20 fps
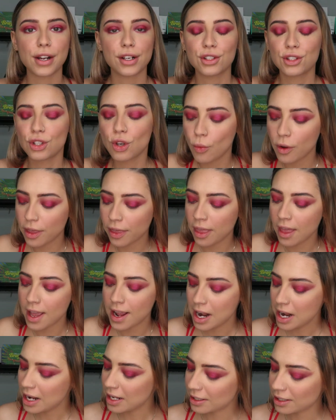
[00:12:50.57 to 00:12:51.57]
Okay, so with
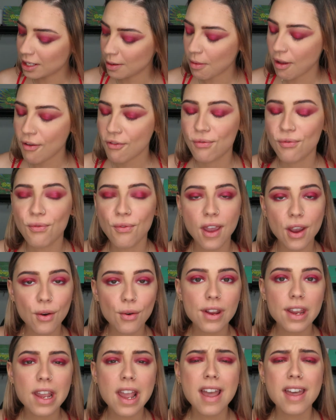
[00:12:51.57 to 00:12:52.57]
some
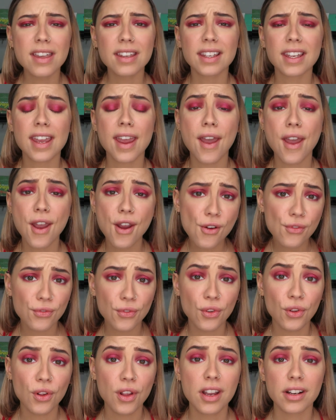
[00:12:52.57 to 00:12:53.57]
very
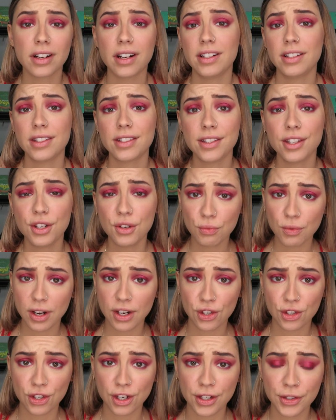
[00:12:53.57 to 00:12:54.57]
careful
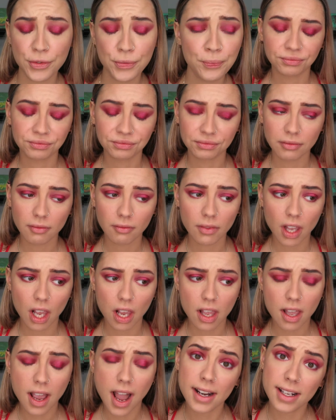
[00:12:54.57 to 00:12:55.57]
consideration,
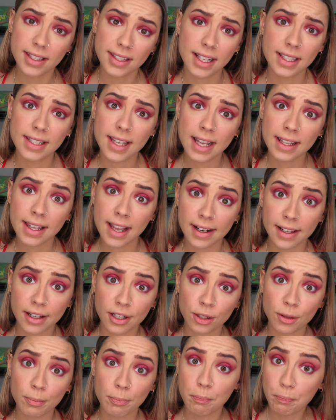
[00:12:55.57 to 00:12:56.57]
I decided to add
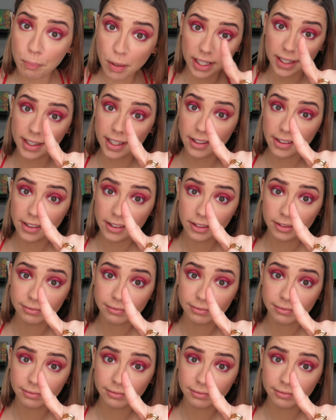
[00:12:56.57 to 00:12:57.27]
eyeliner, but